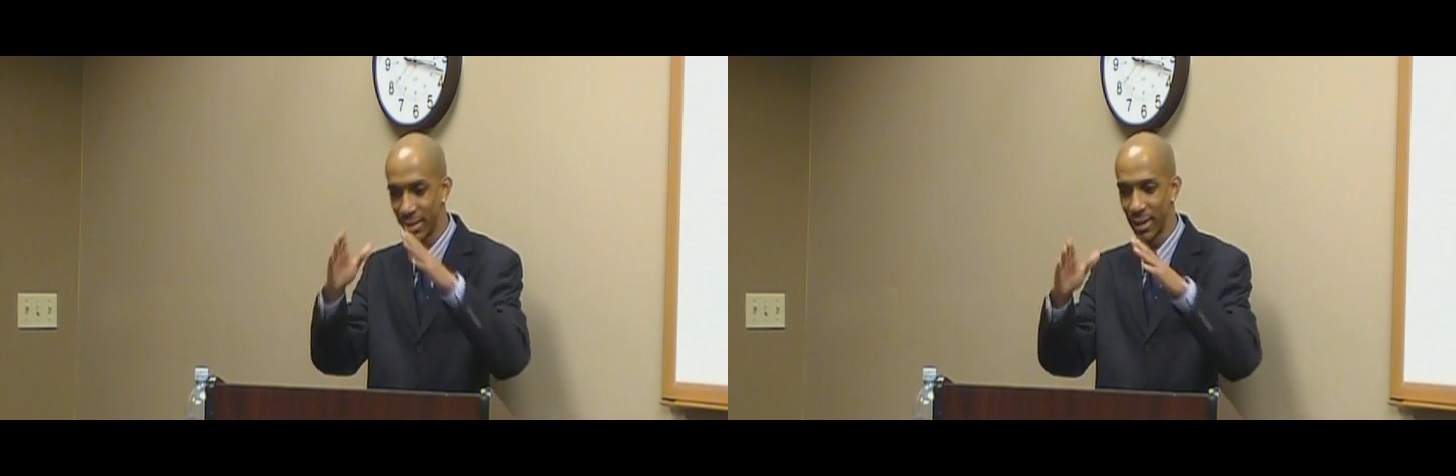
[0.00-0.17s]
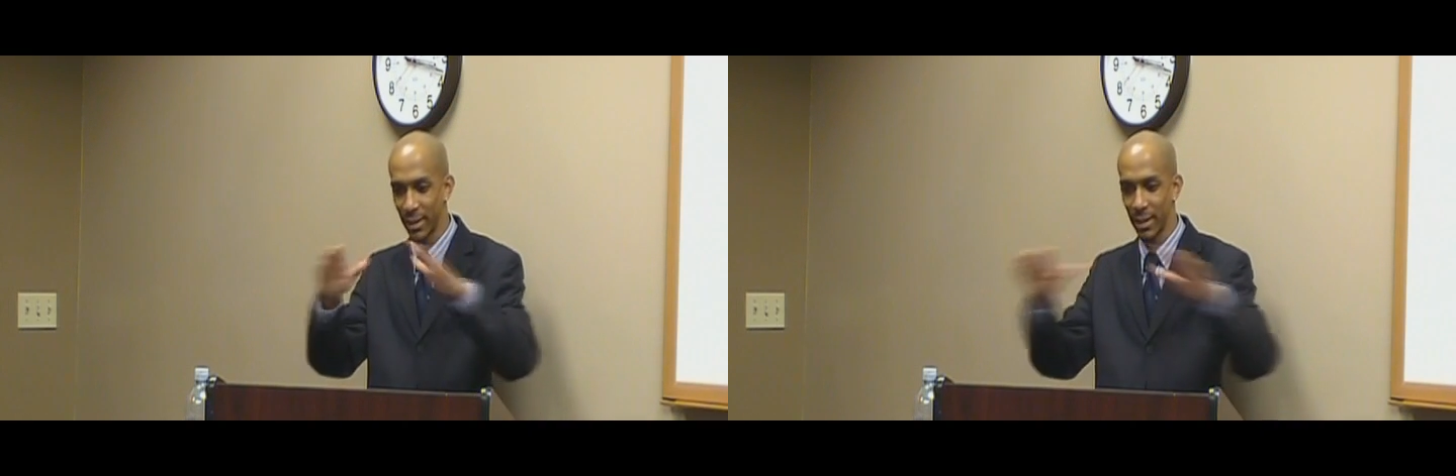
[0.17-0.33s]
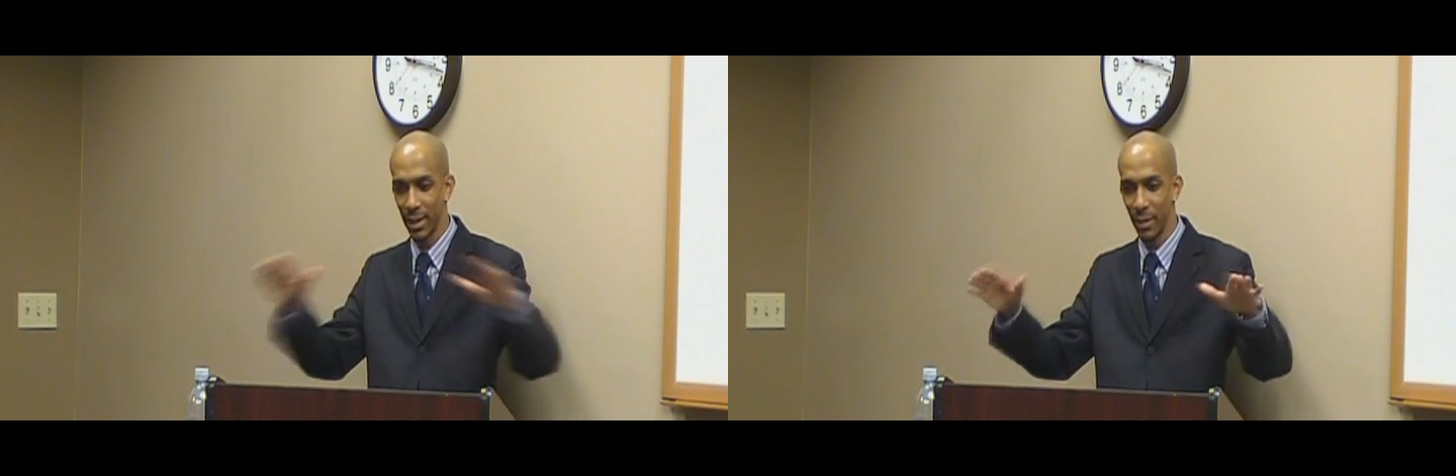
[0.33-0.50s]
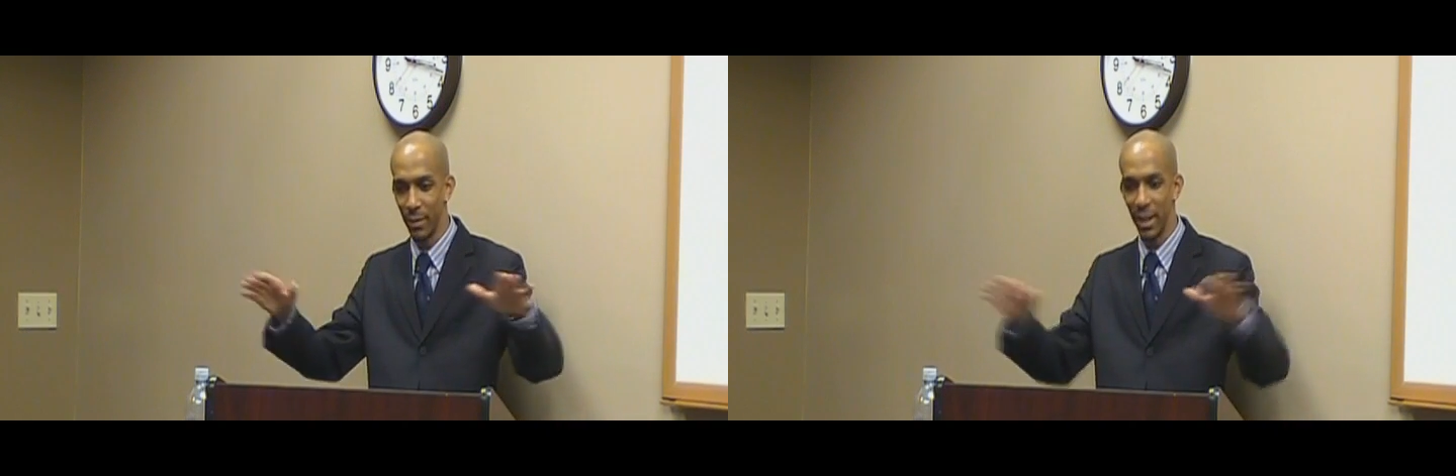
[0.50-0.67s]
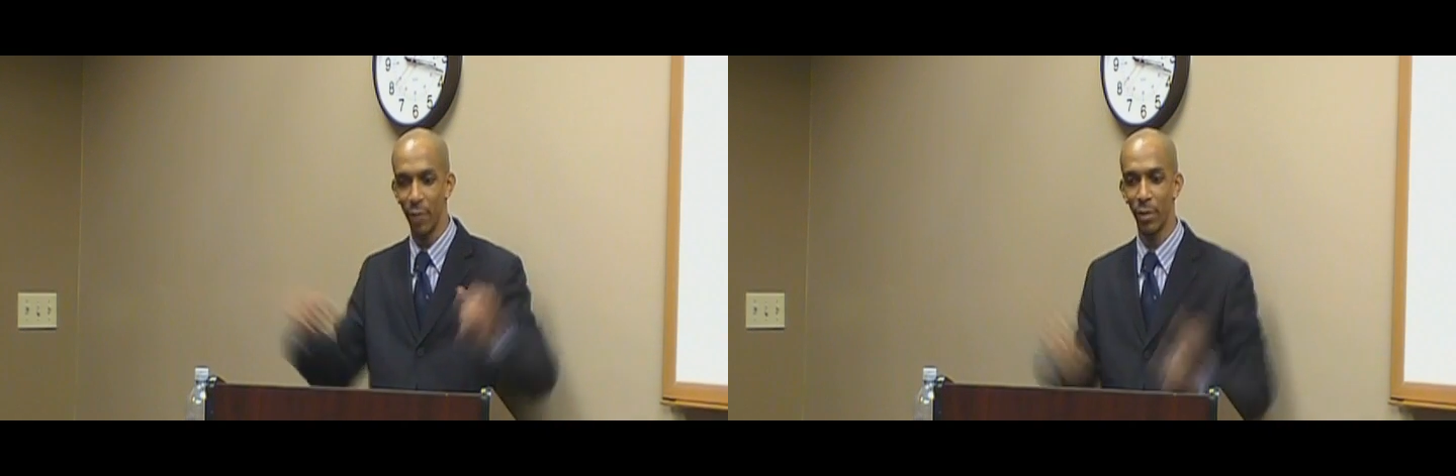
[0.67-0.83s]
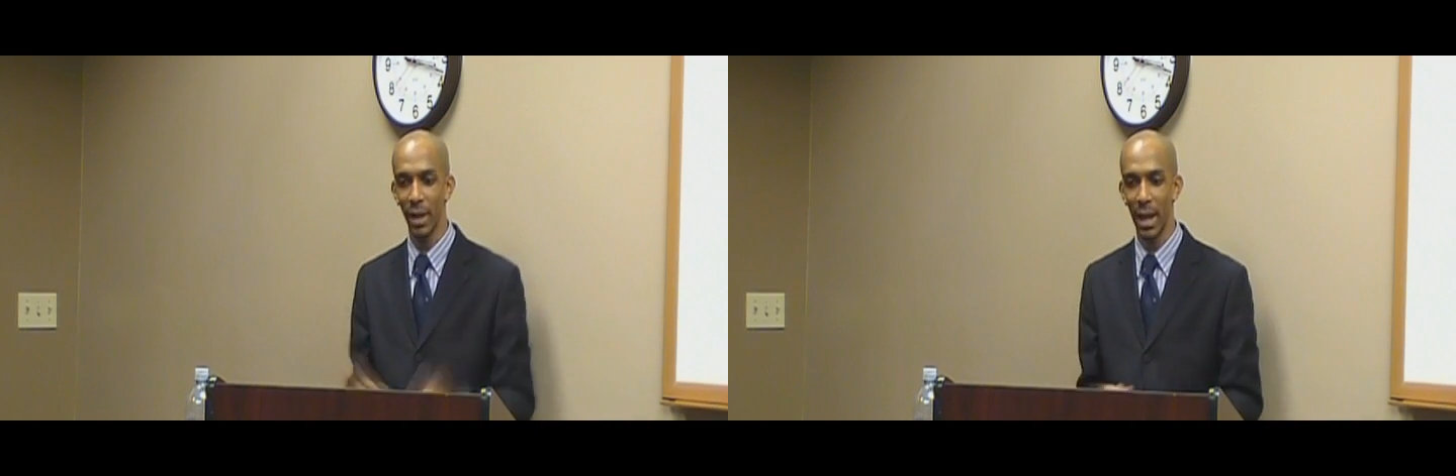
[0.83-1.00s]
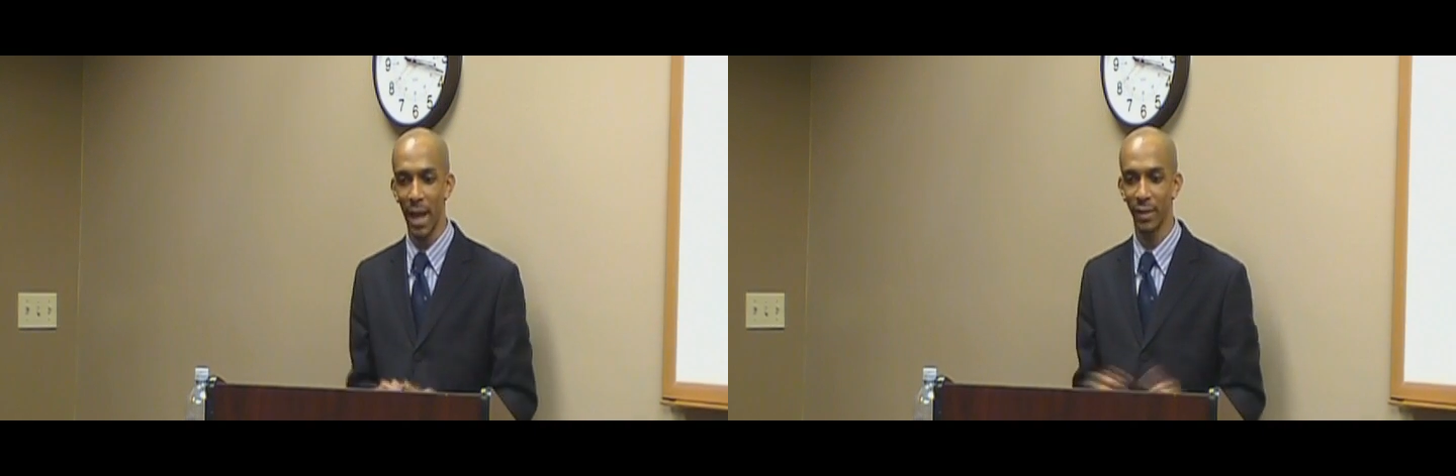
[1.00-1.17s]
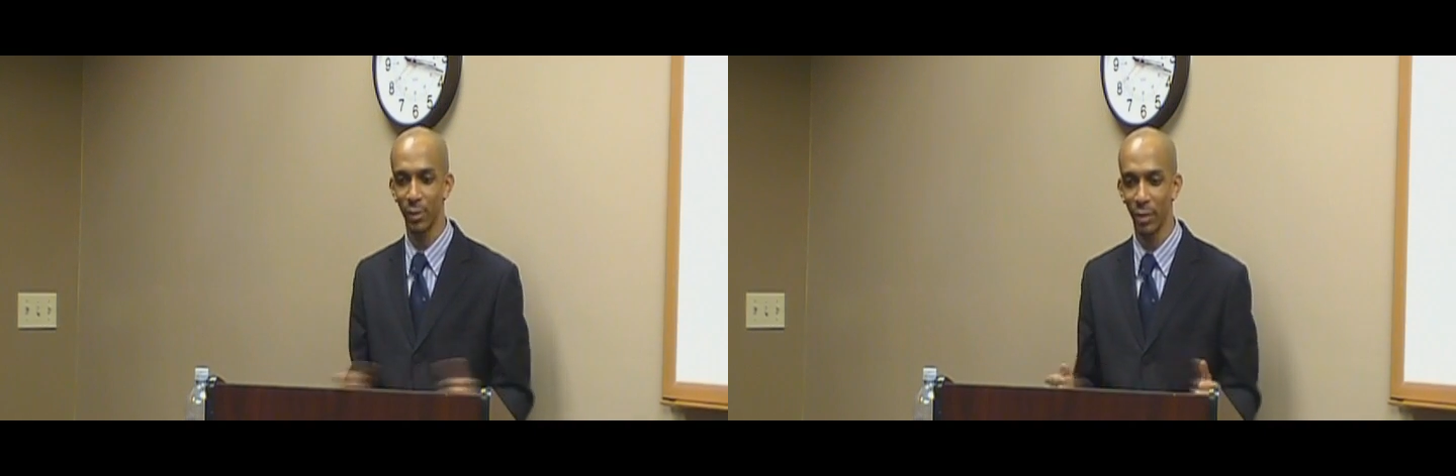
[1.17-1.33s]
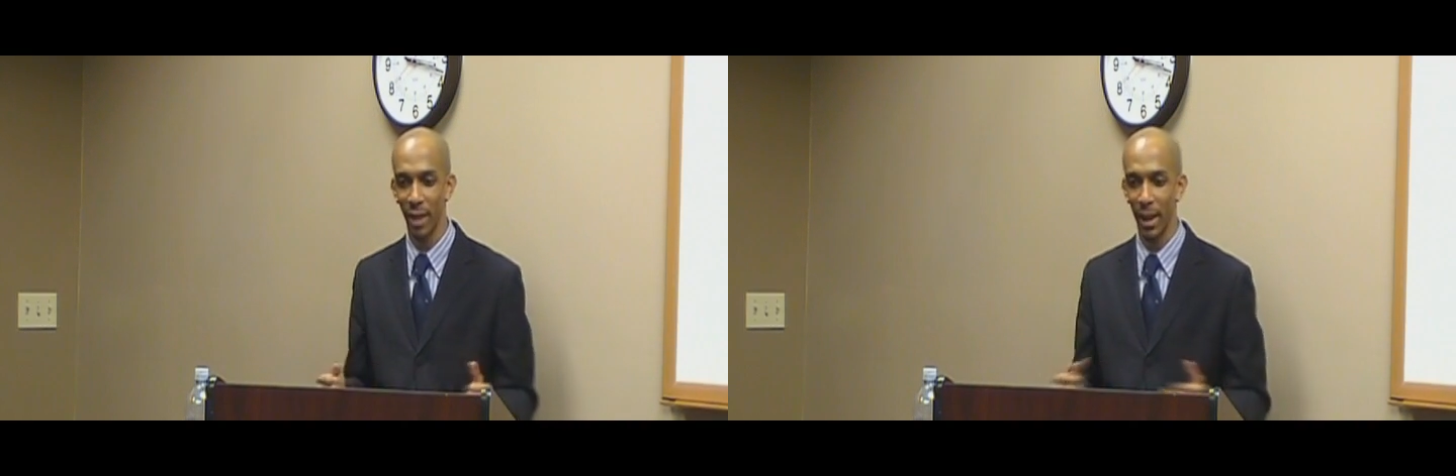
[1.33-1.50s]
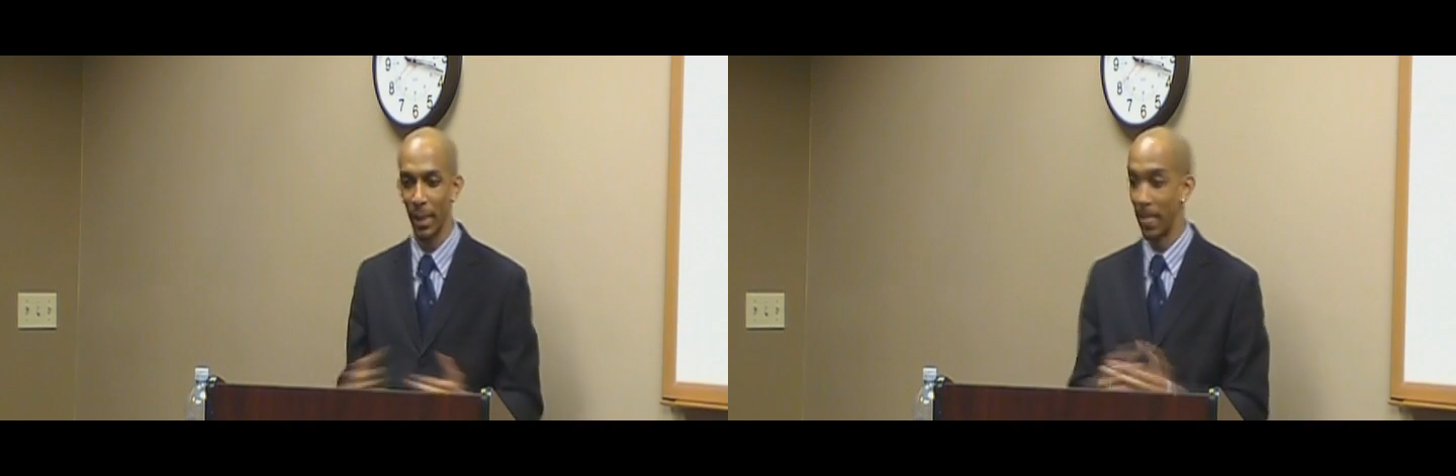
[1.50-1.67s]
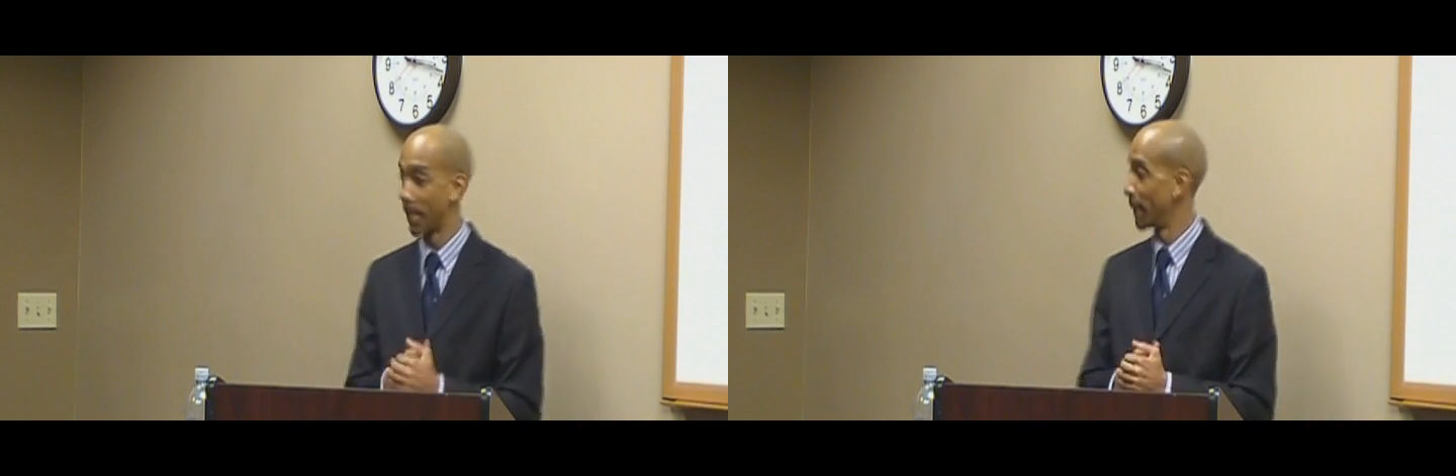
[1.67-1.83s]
the club and he realized, okay,